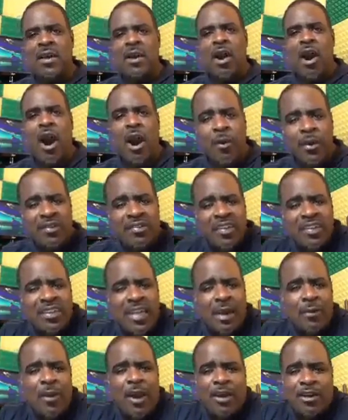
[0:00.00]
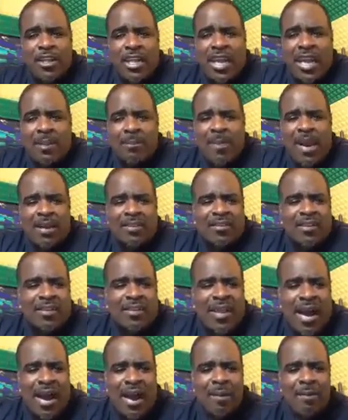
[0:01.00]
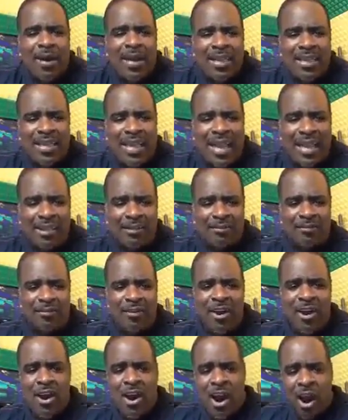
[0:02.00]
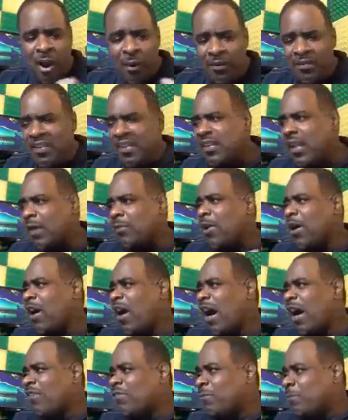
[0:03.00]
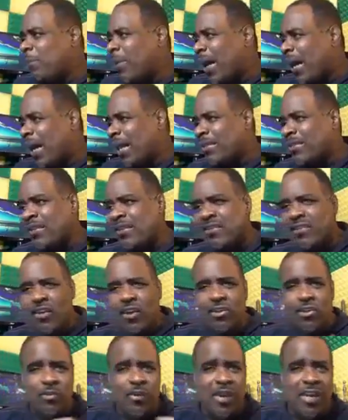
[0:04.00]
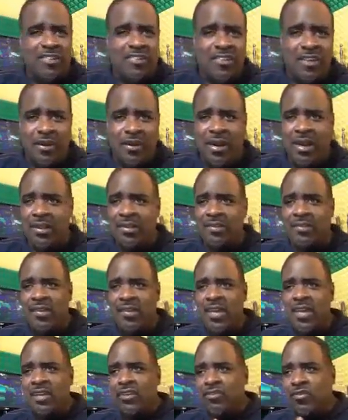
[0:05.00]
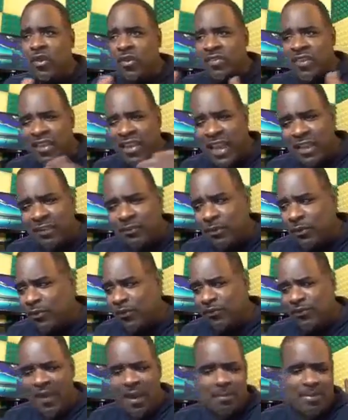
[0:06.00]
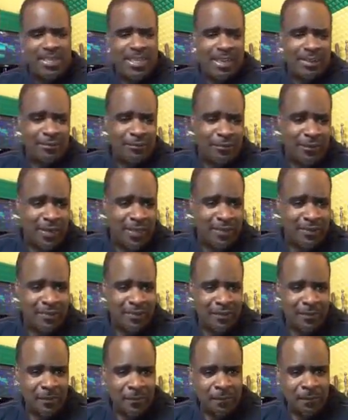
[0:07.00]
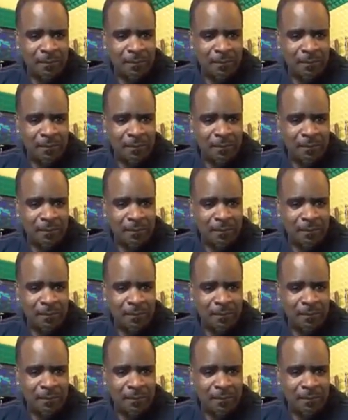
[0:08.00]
How is it that we're going to get back to normal life? How is it that we're going to have parties, go to restaurants, socialize with your family and friends?